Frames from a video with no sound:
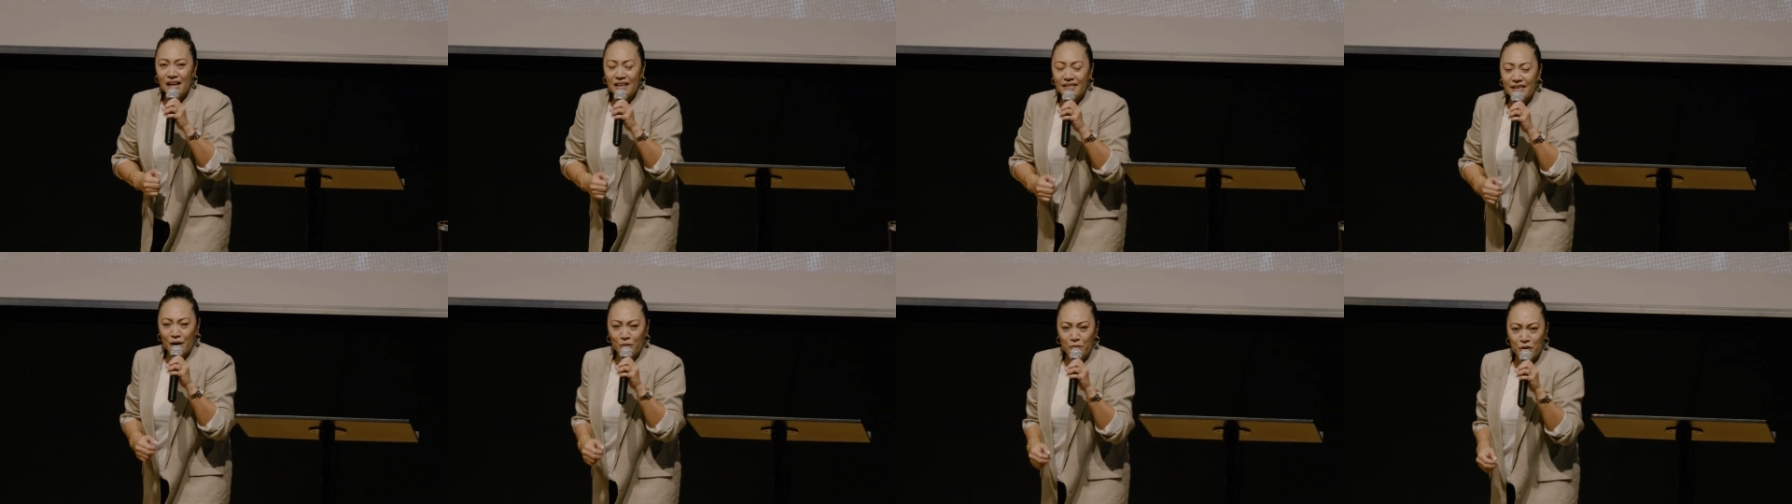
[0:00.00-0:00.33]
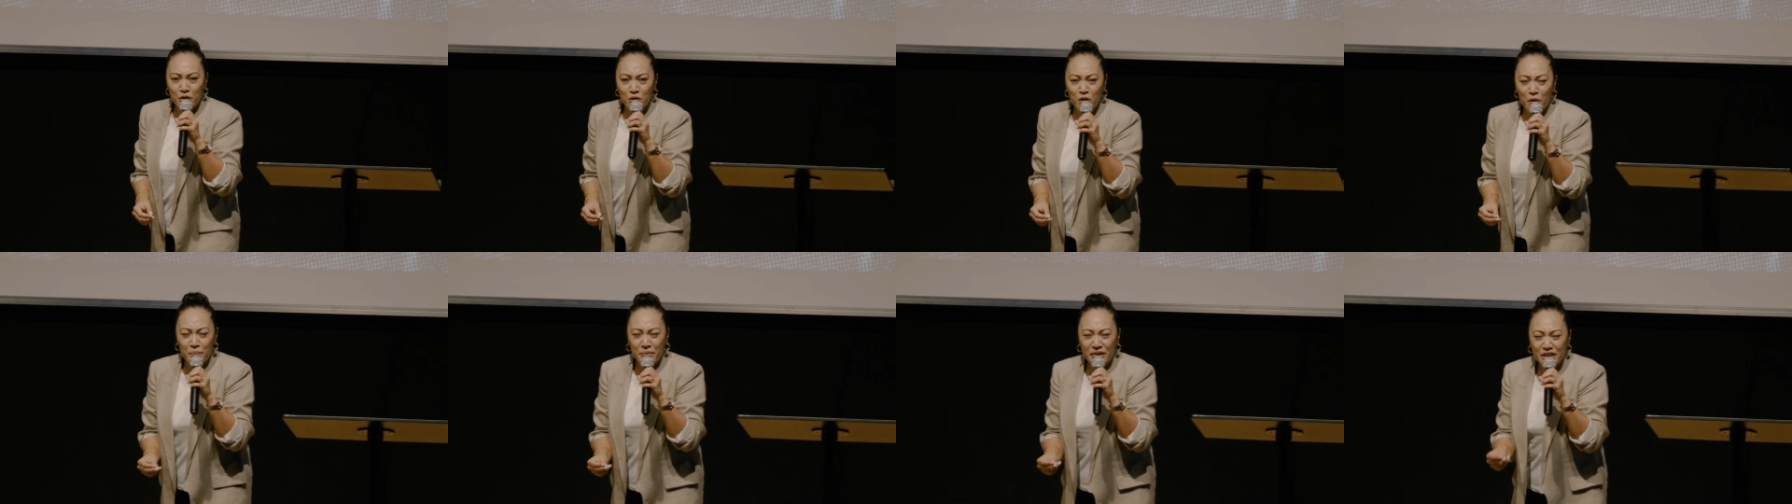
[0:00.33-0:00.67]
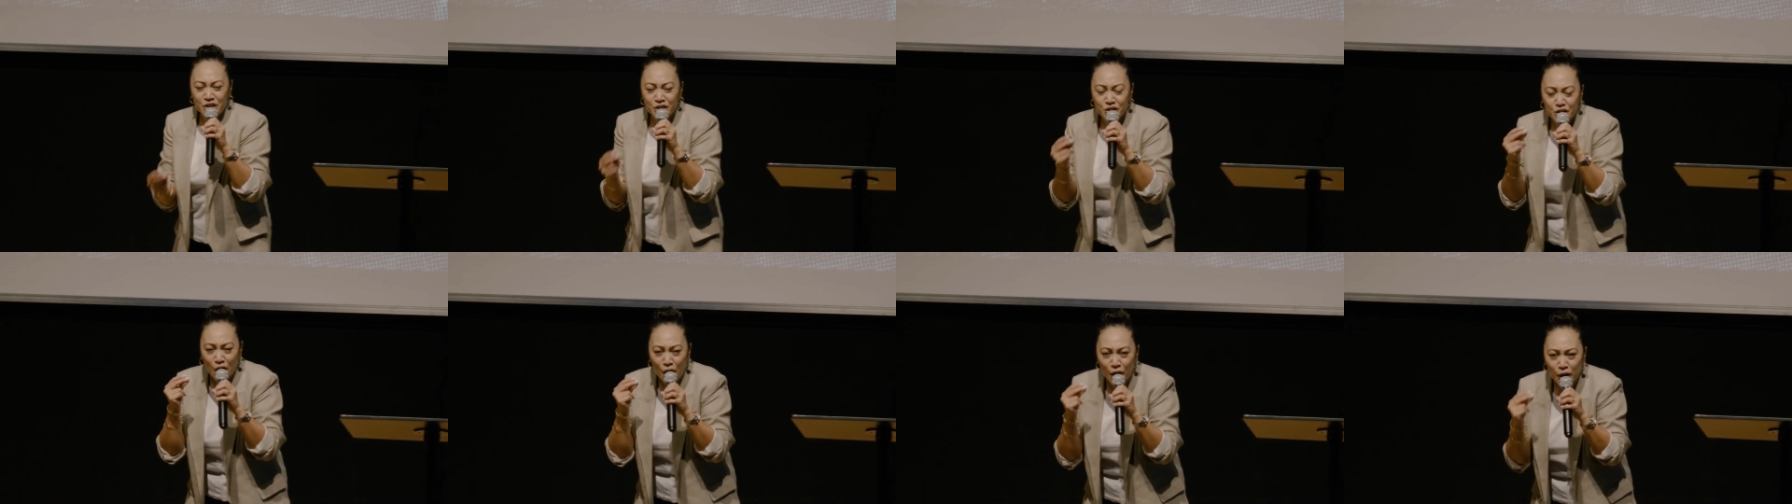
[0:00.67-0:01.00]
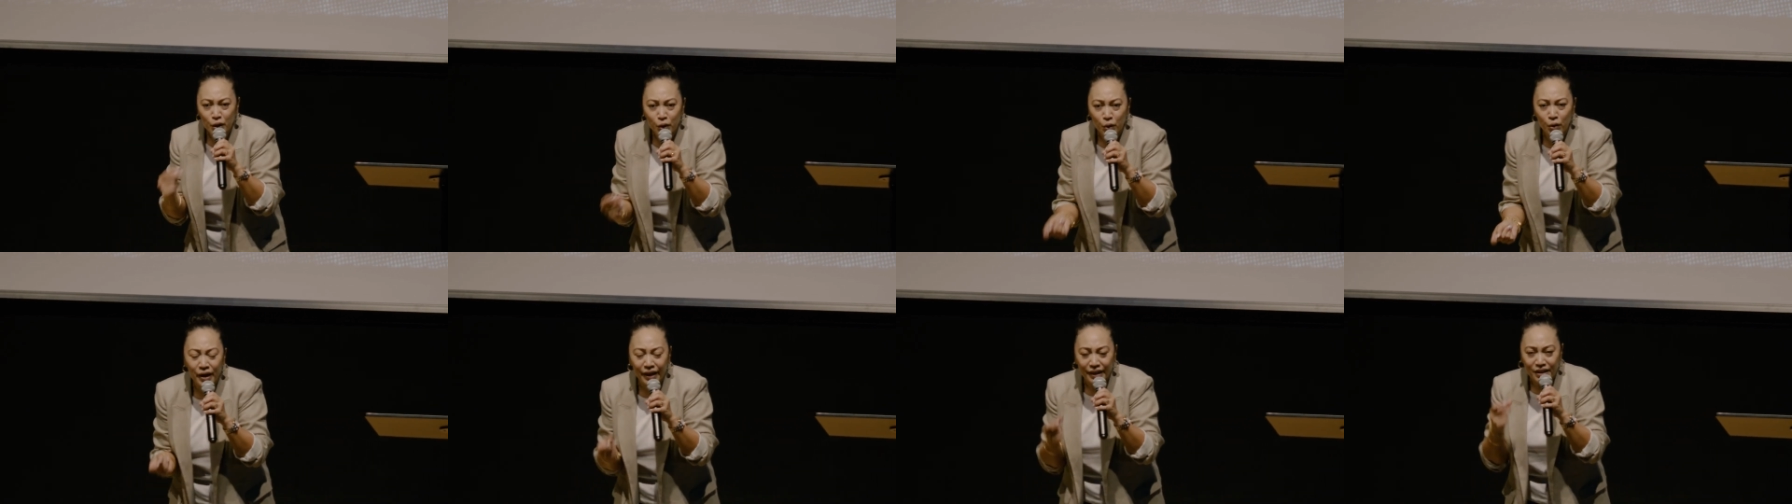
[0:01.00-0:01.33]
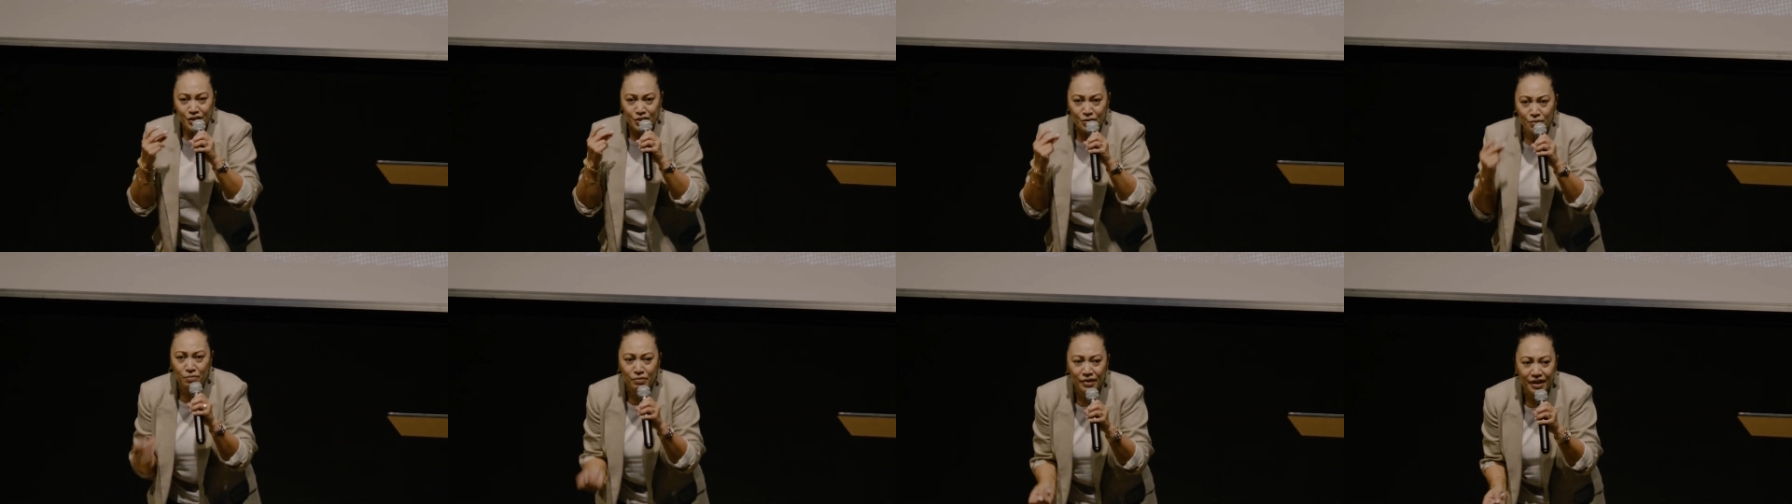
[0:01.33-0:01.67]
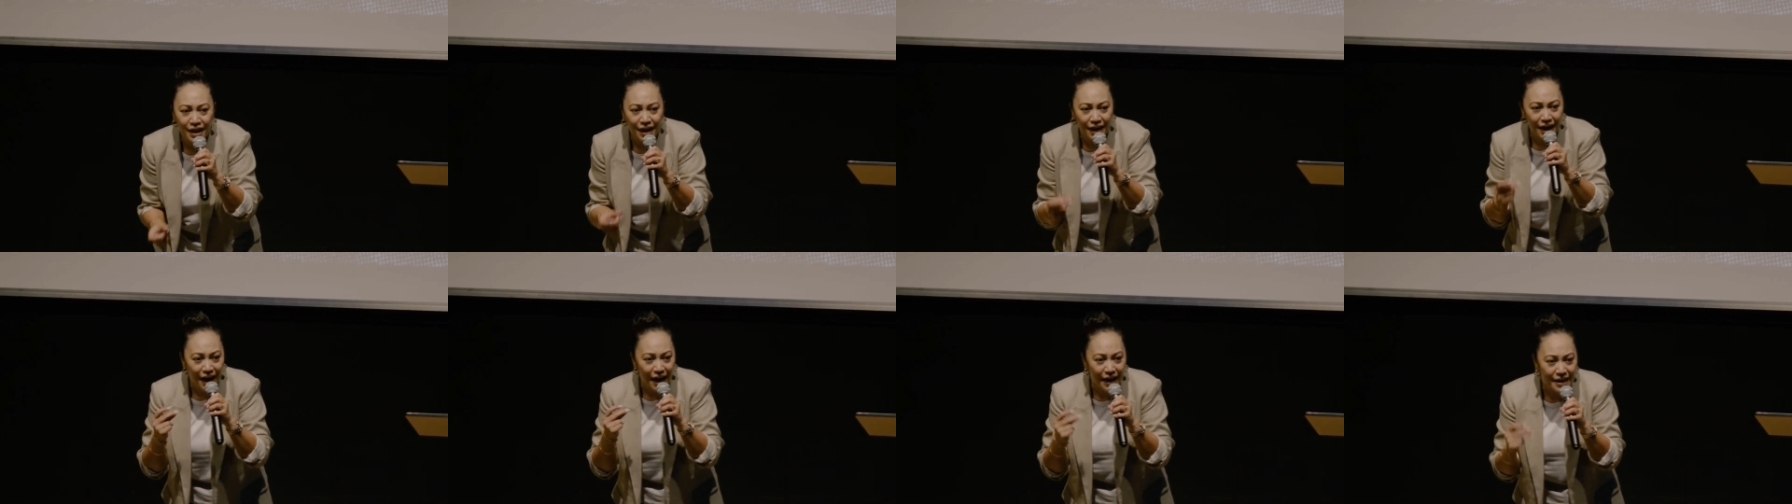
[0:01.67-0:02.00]
that we will be so quick to
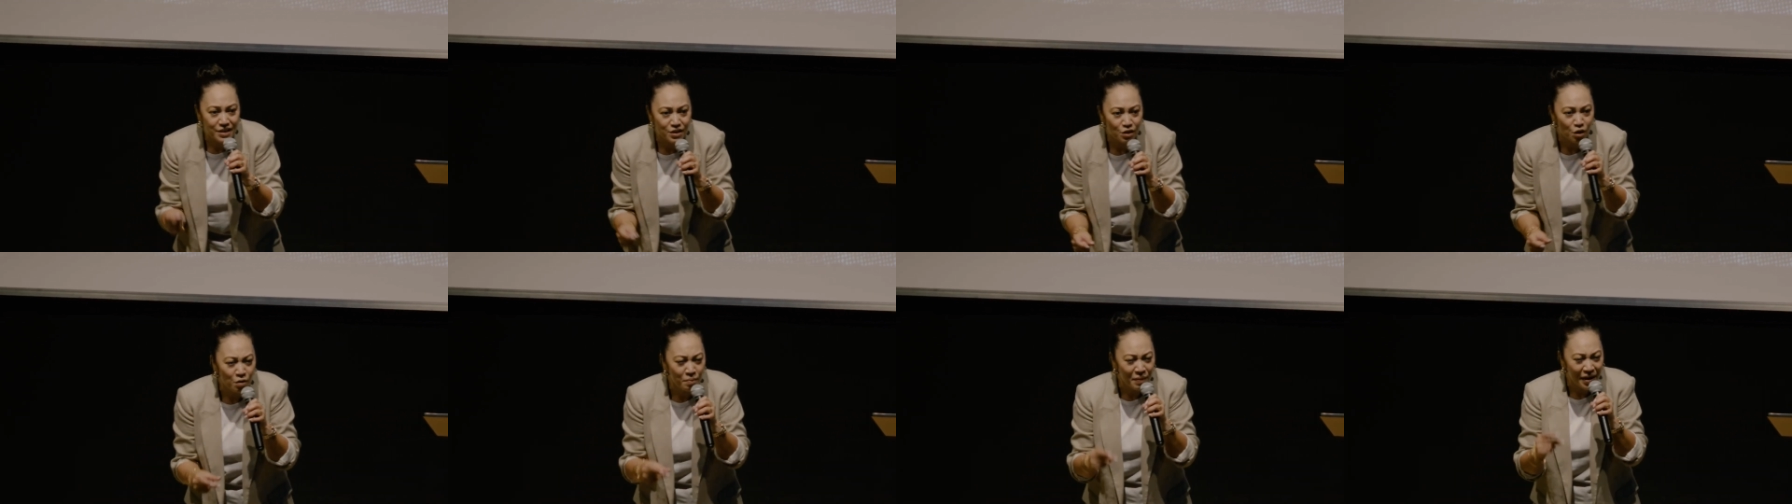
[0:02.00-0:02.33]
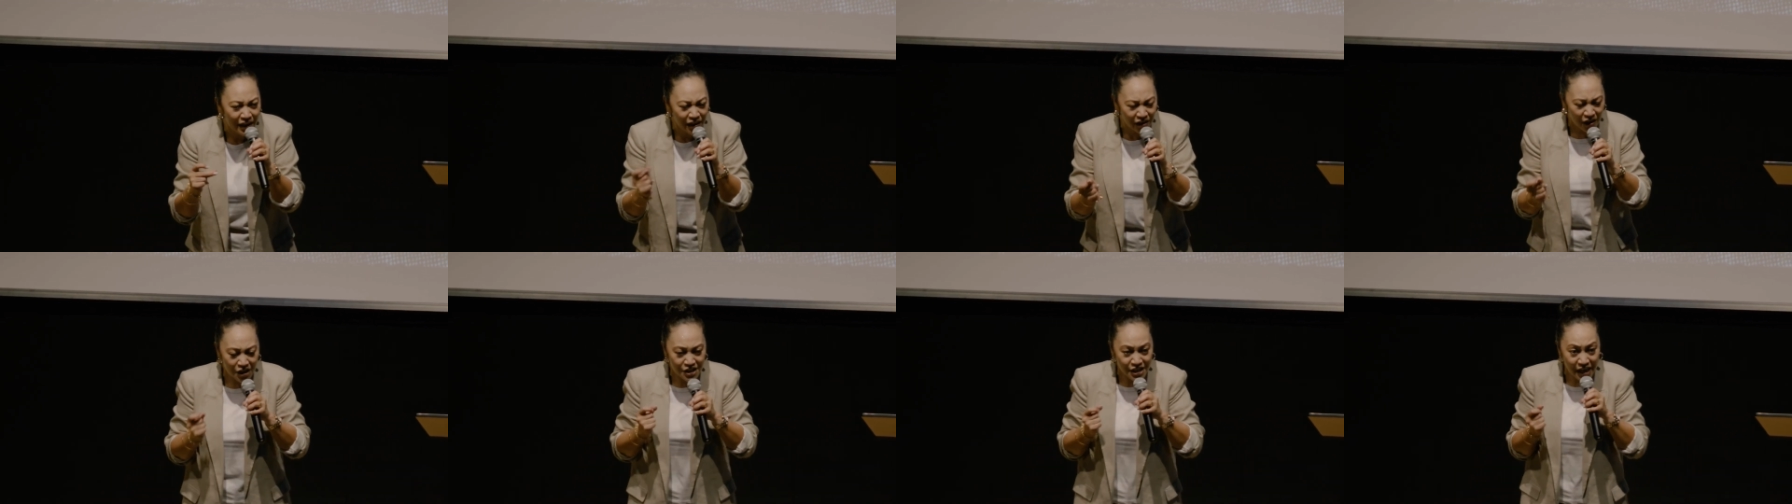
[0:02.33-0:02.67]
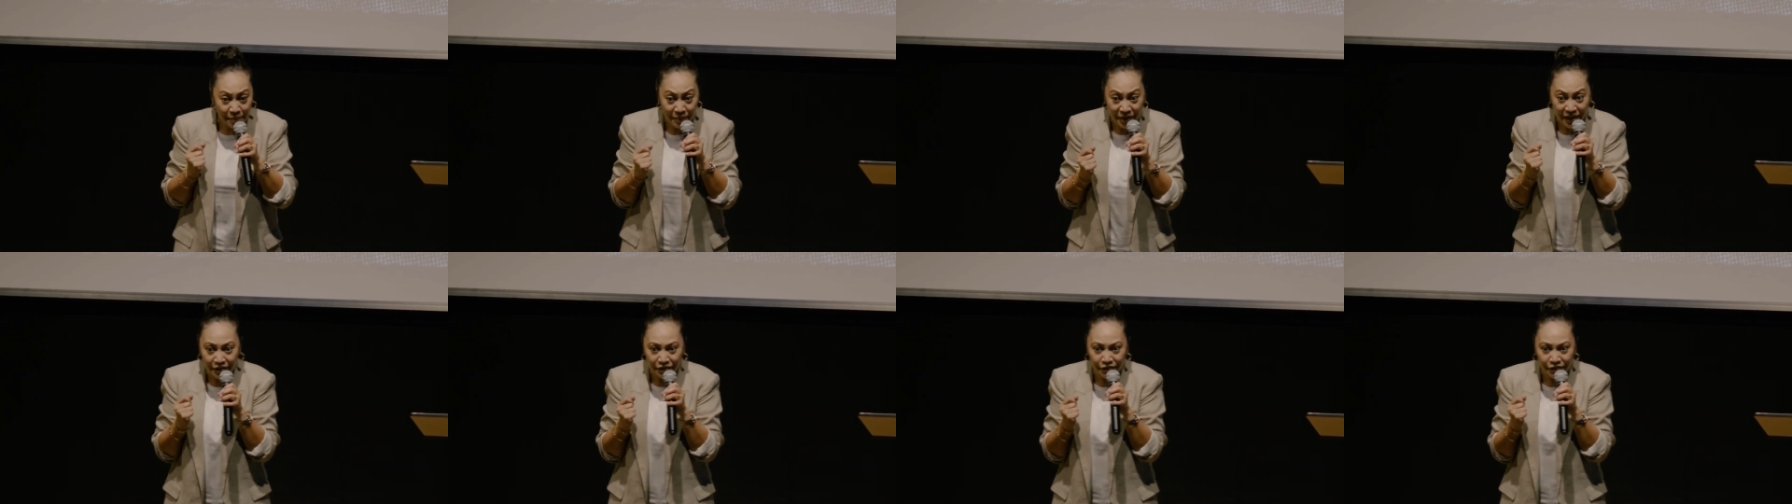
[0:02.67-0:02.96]
realize, oh my gosh, I'm in